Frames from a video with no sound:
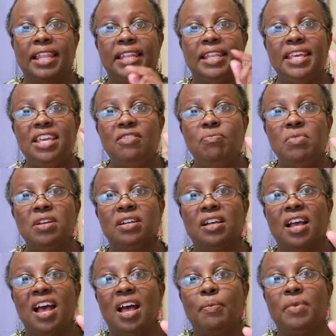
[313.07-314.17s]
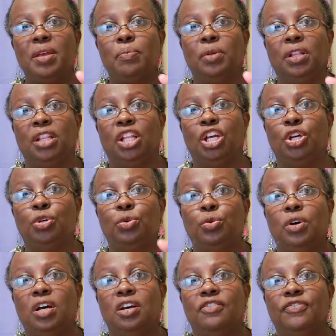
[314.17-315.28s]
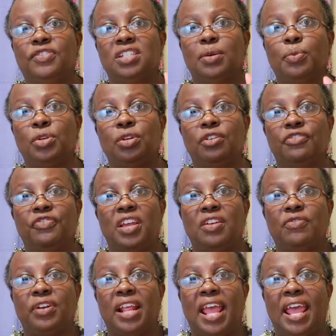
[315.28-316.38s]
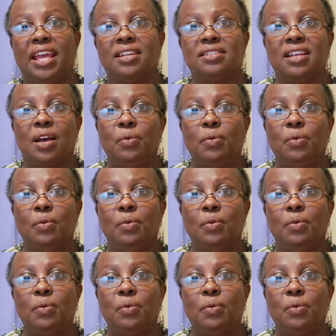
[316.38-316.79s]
Leave me a comment below of some of your favorite hacks.